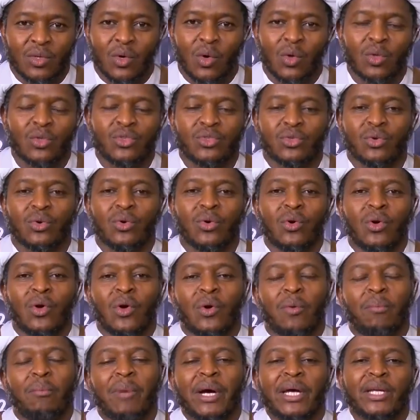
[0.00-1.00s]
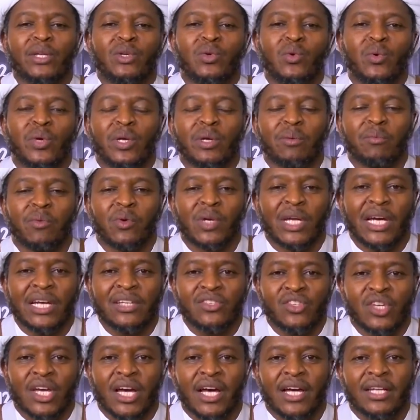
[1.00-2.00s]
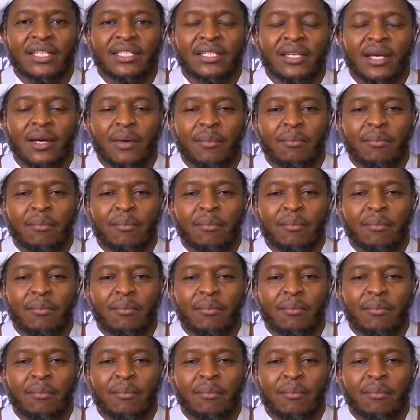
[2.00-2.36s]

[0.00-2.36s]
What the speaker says: also by doing munajat,